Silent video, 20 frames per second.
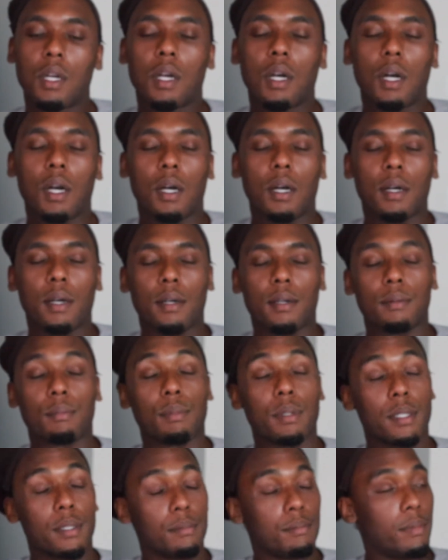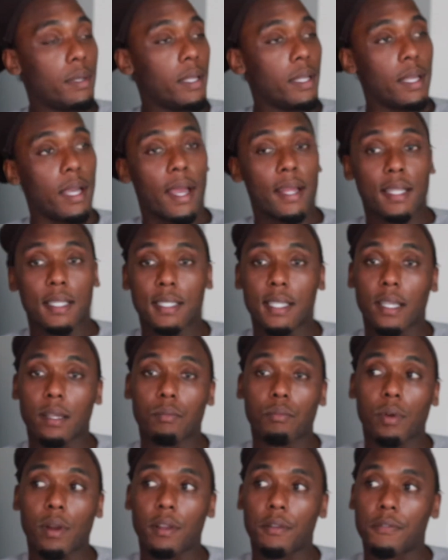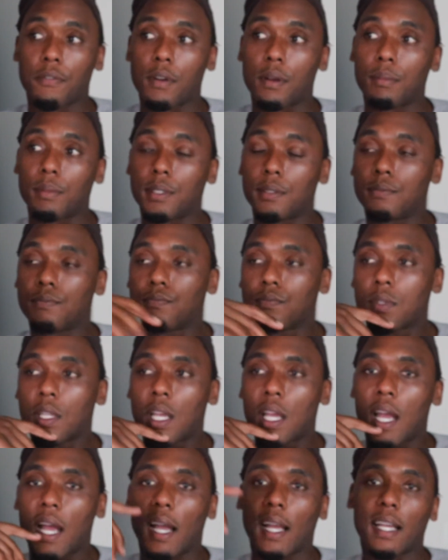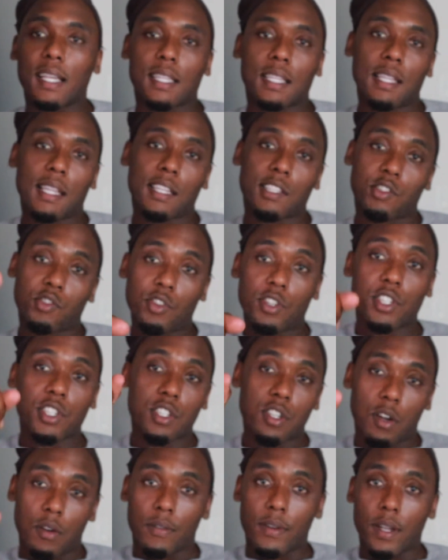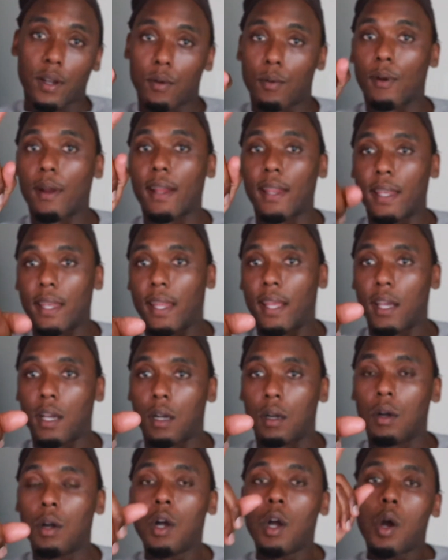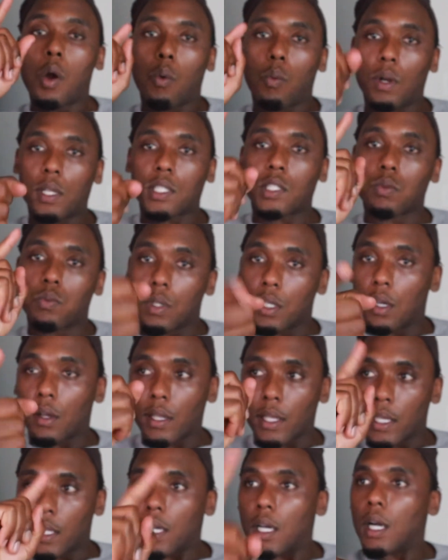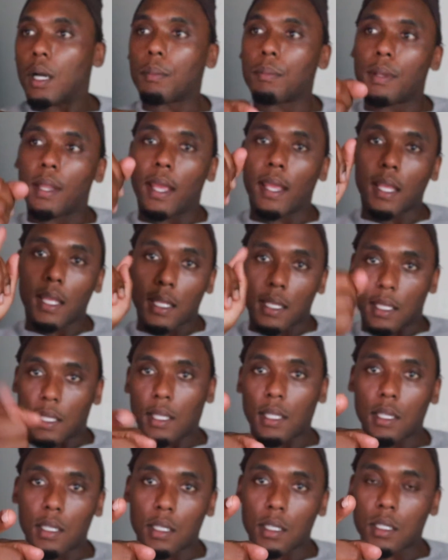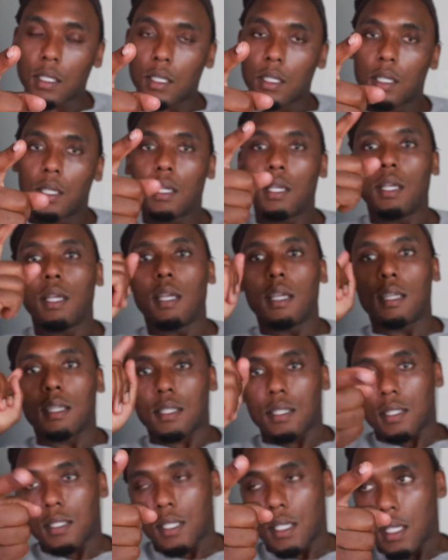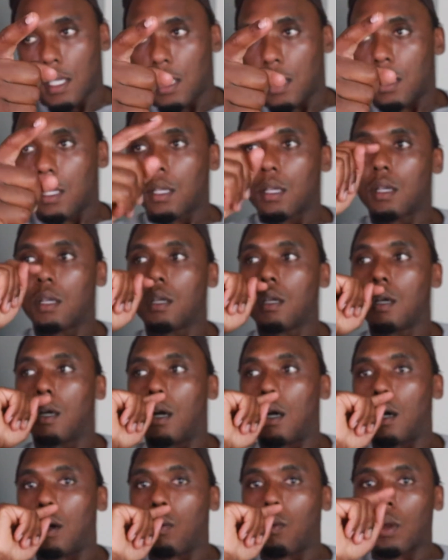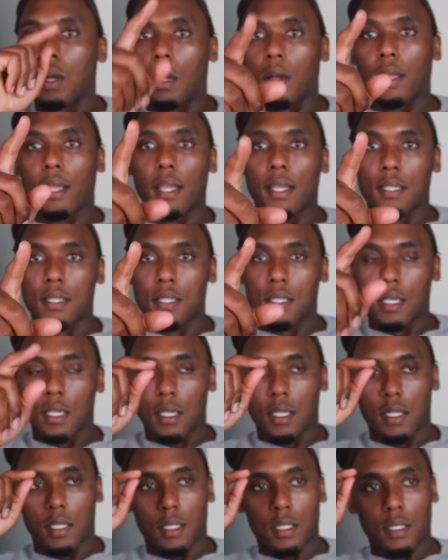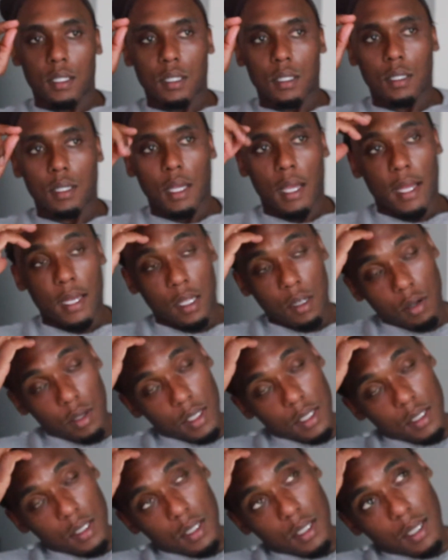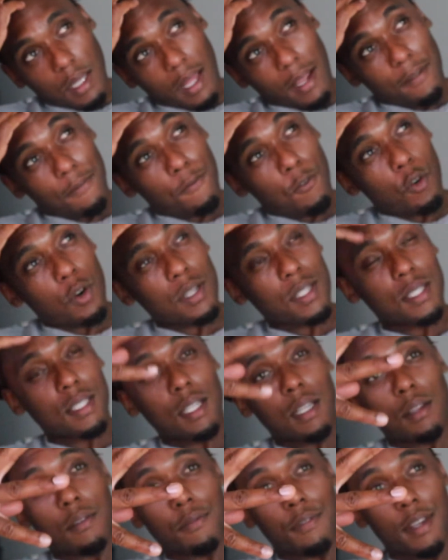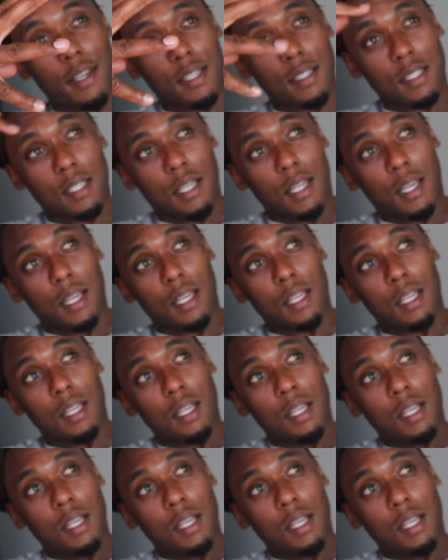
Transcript: But man, I had to take a break from it. I got the electrician over there right now, which we're gonna get an update and look and see what all he has done. I had to go get like 4 ceiling fans today.